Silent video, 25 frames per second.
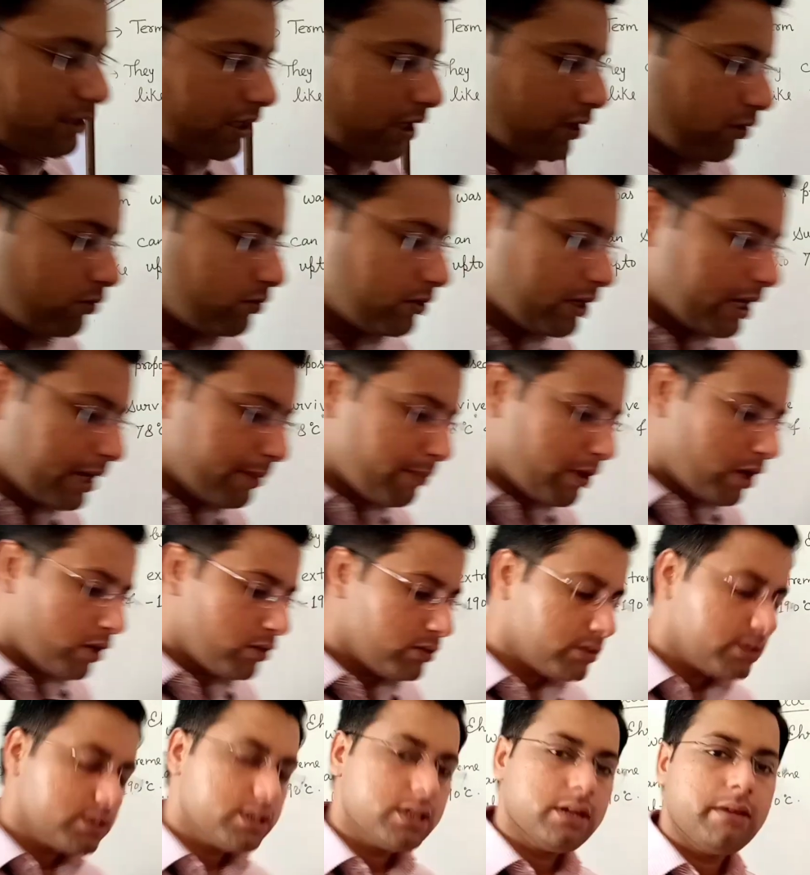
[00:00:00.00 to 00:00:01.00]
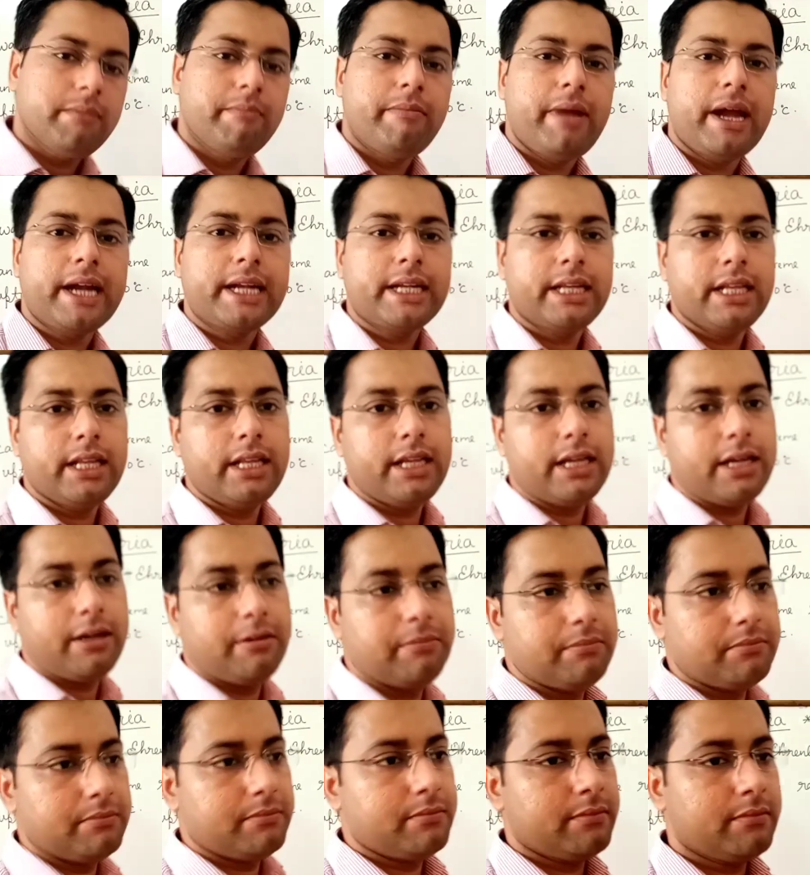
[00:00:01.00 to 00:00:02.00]
Now about bacteria.
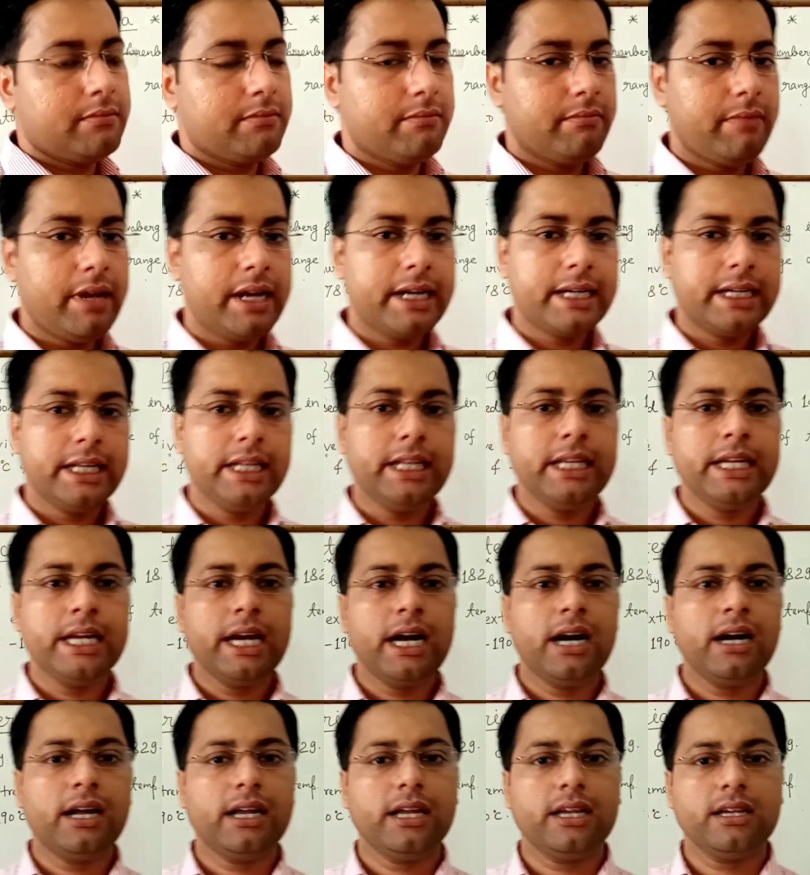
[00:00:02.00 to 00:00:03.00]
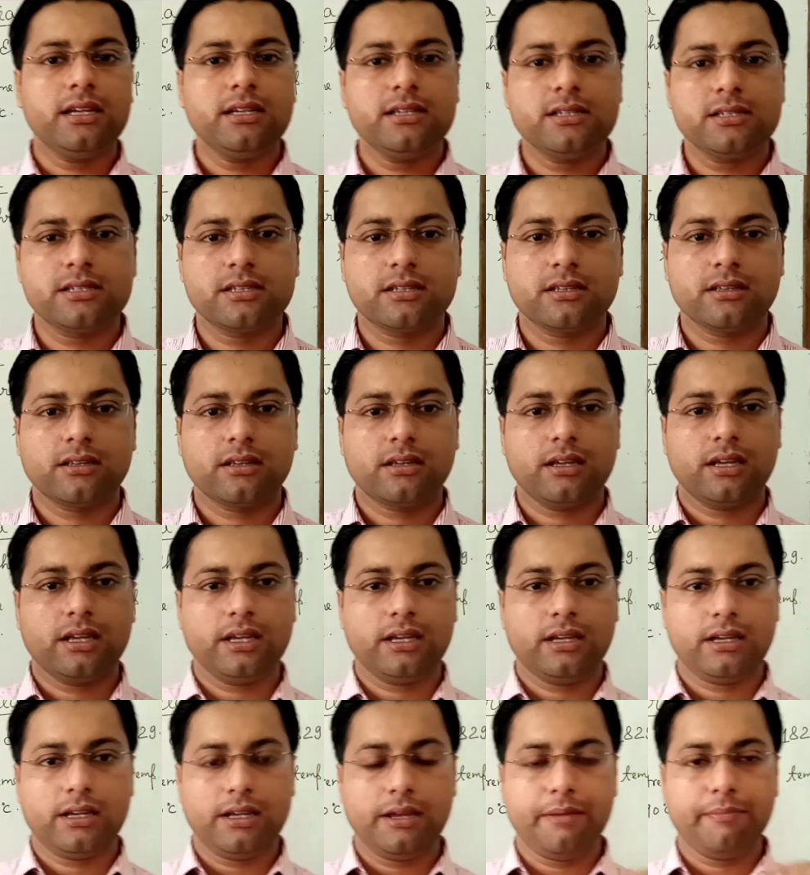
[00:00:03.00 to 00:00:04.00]
Bacteria is
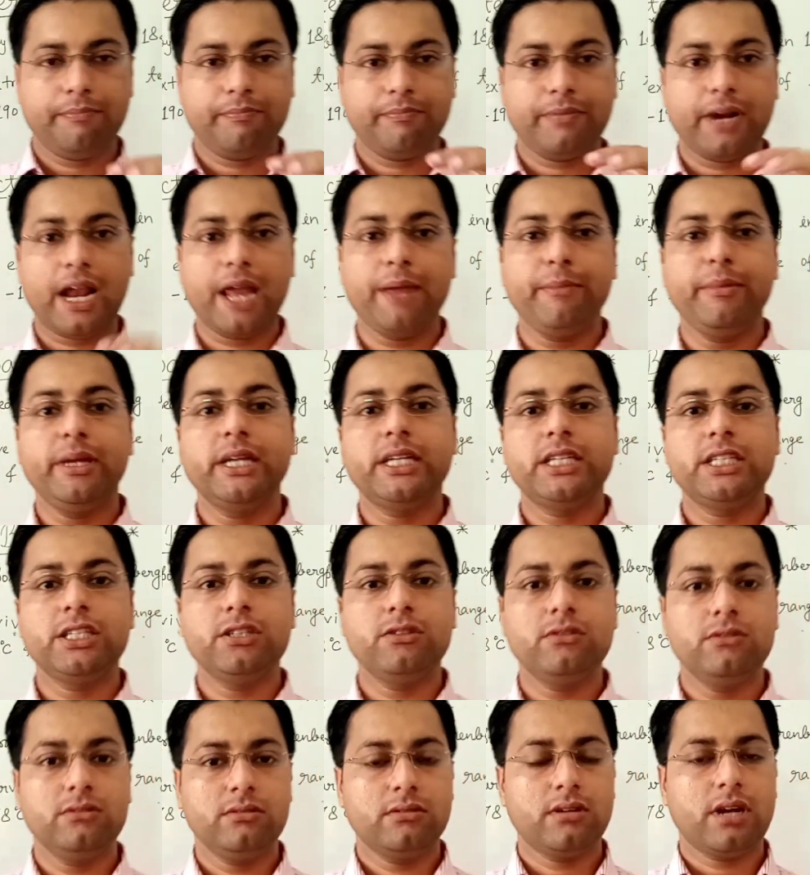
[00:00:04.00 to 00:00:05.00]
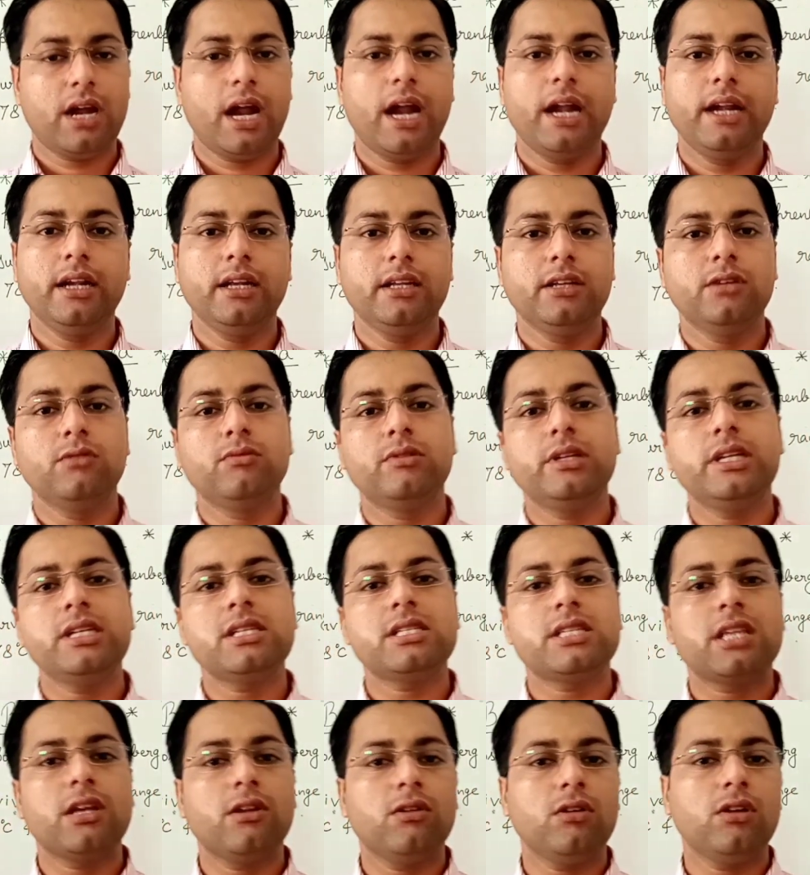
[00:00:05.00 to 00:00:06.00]
a primitive and
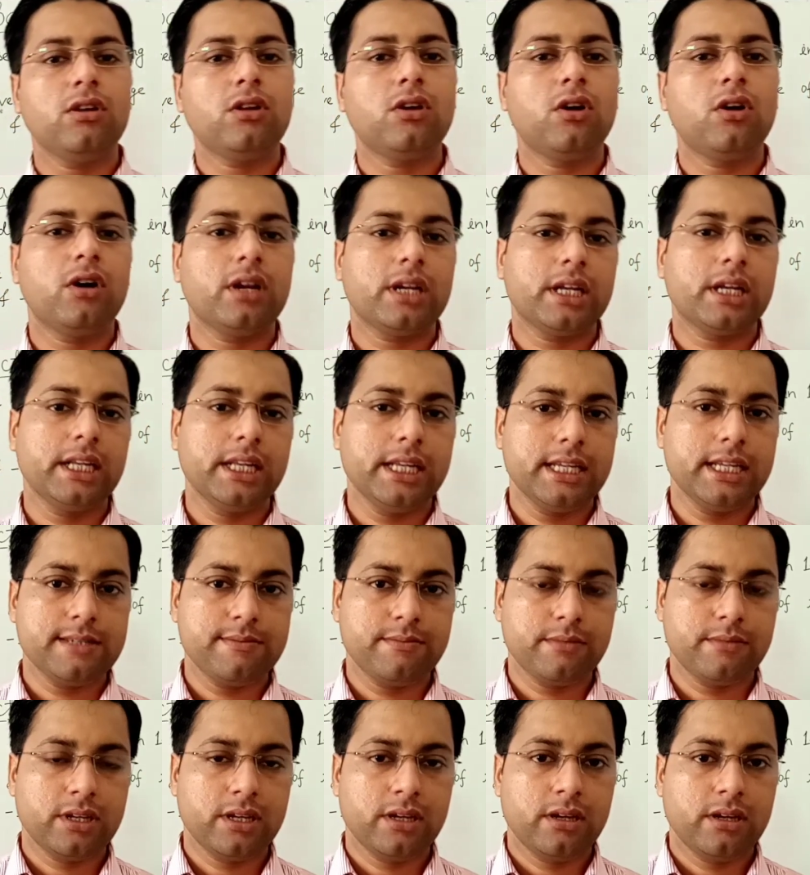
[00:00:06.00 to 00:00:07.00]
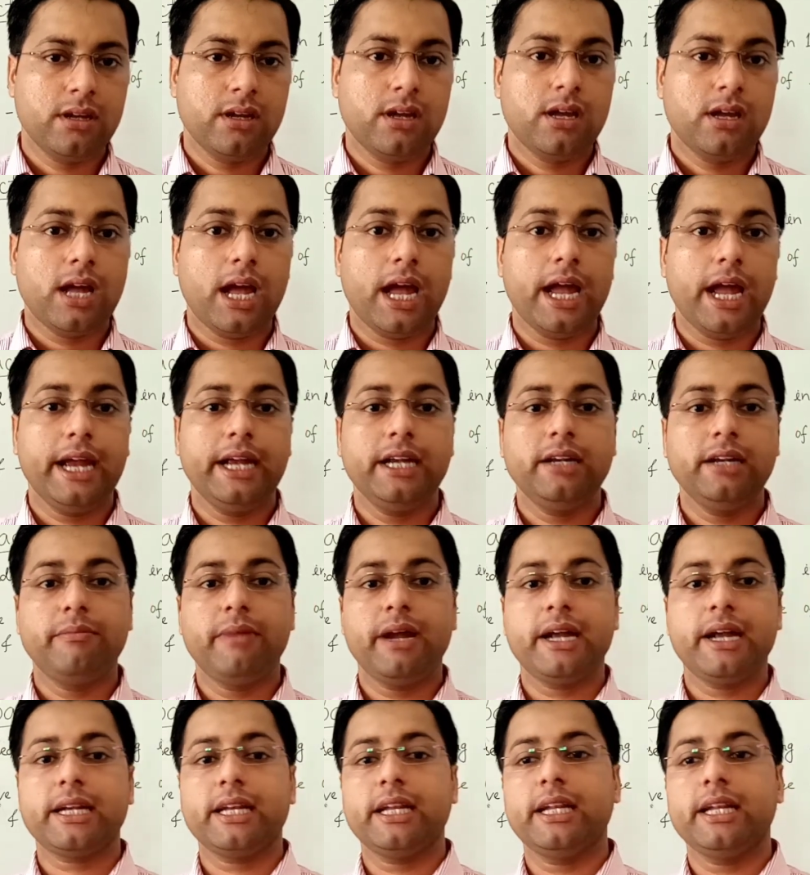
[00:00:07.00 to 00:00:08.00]
unicellular organism, and
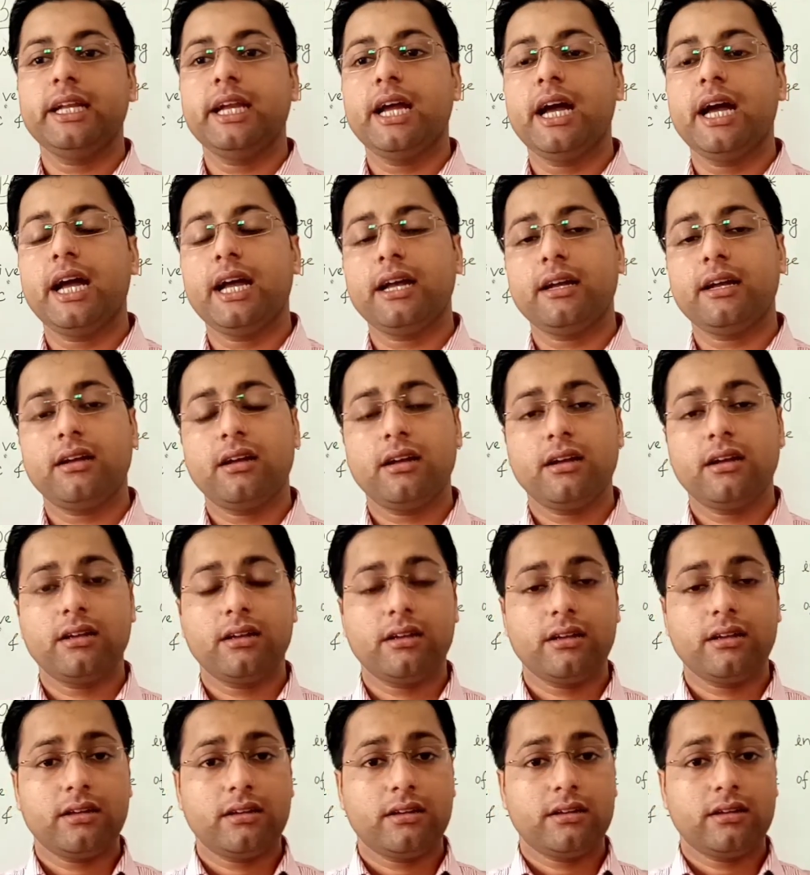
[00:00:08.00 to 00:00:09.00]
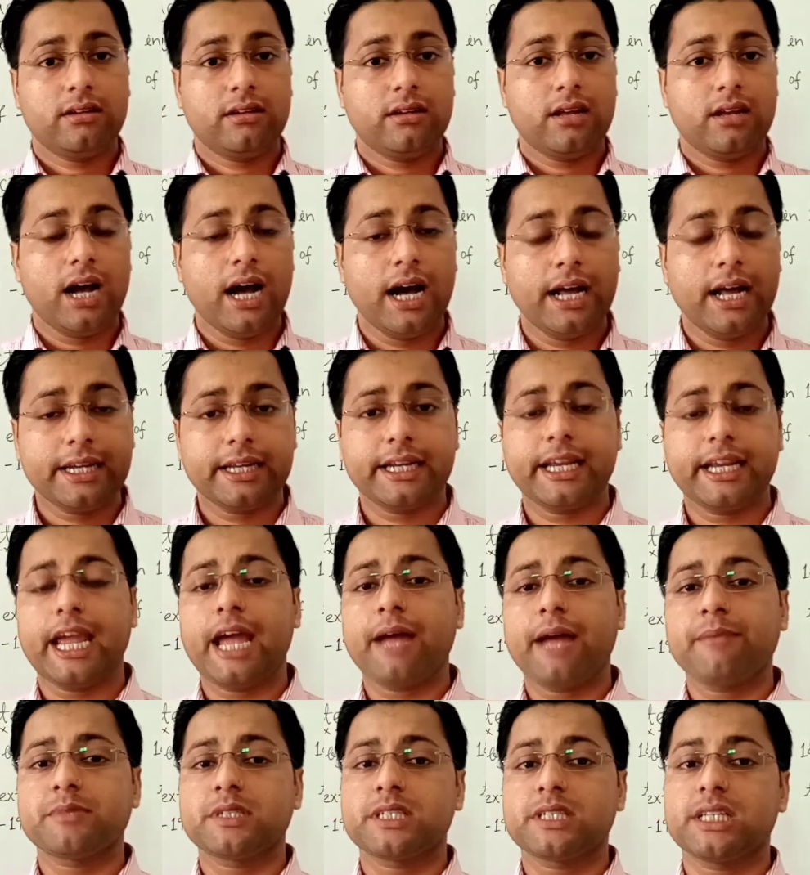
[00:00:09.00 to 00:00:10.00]
bacteria are
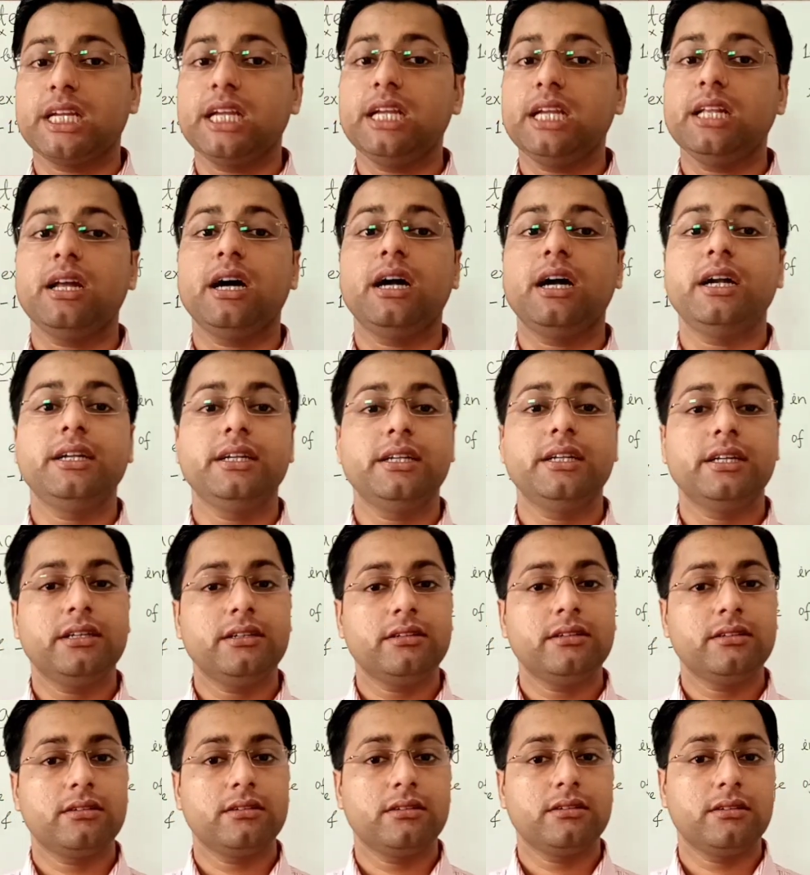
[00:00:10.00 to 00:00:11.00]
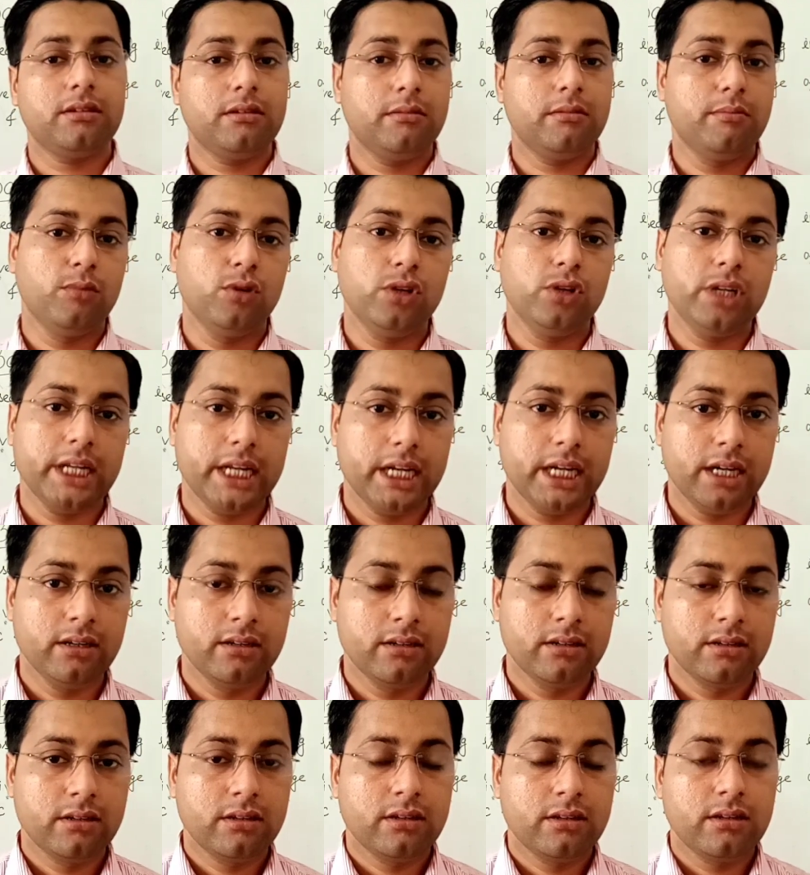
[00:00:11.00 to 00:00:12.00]
kept in under
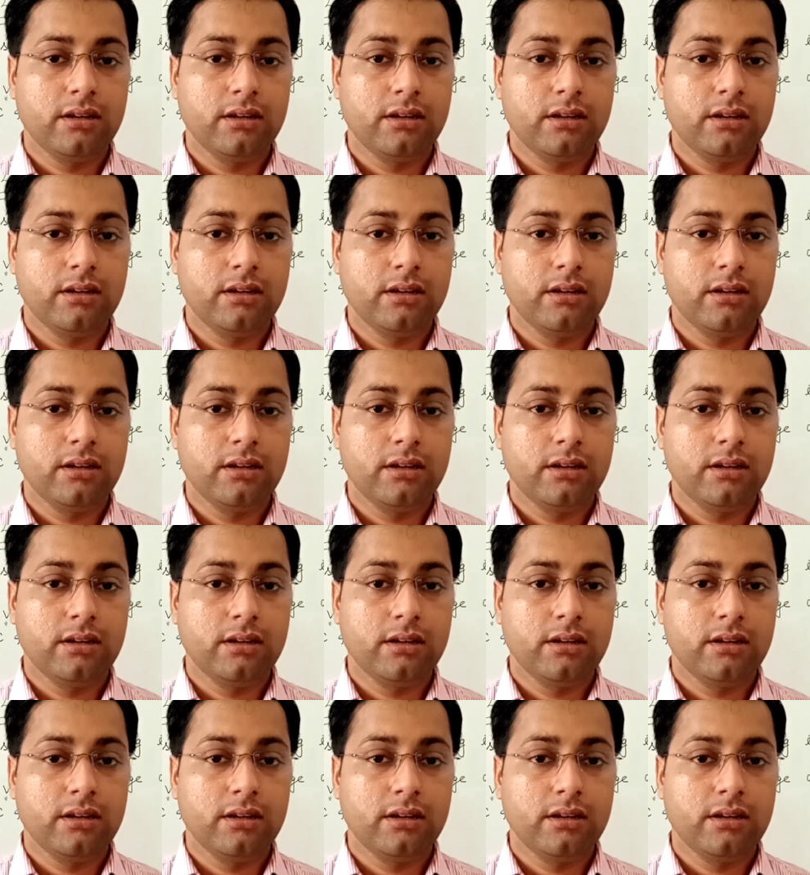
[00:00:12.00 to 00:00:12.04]
Monera.